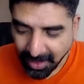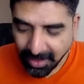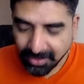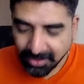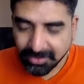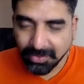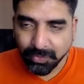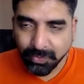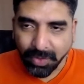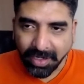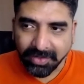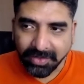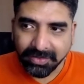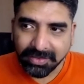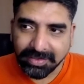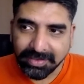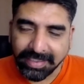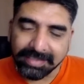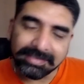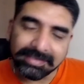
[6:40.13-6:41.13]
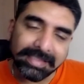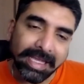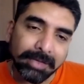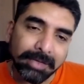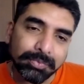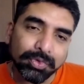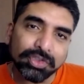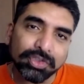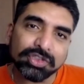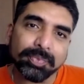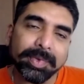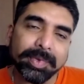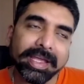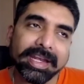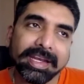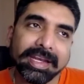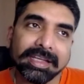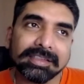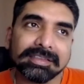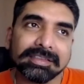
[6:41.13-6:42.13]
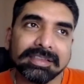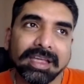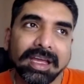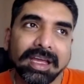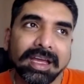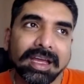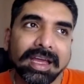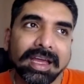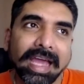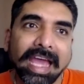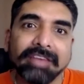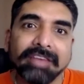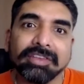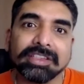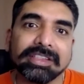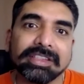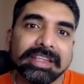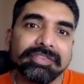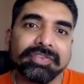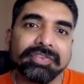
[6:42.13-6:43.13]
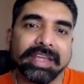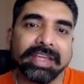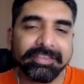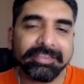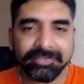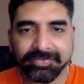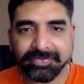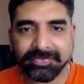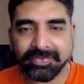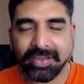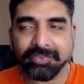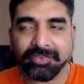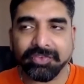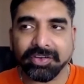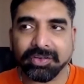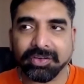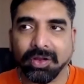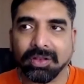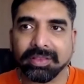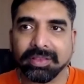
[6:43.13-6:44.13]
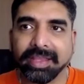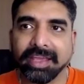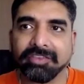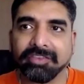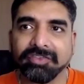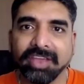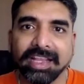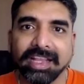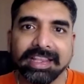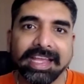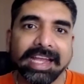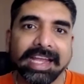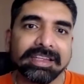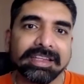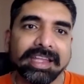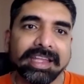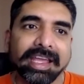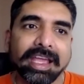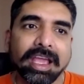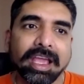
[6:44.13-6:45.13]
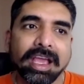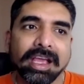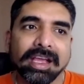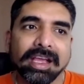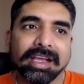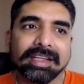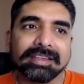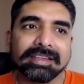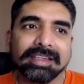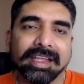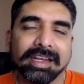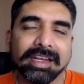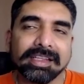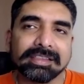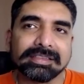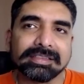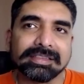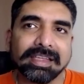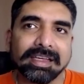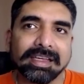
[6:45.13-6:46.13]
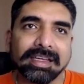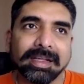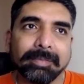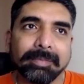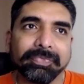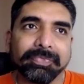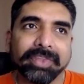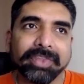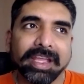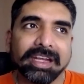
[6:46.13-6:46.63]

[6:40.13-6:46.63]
One of the things that most parents have is if at all they feel that there is a